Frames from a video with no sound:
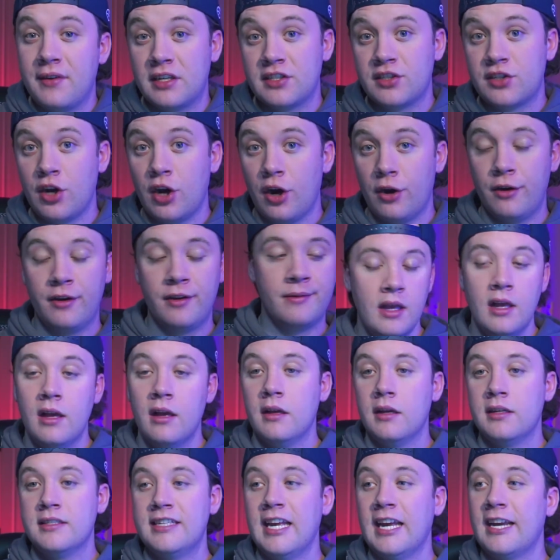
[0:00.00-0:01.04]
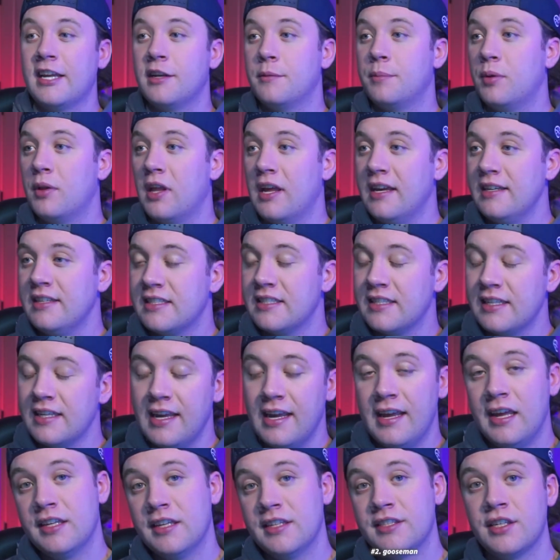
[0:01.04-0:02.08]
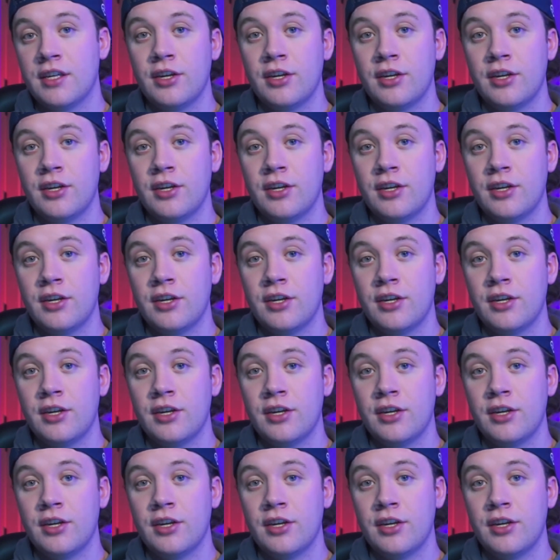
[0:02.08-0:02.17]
card. Second place is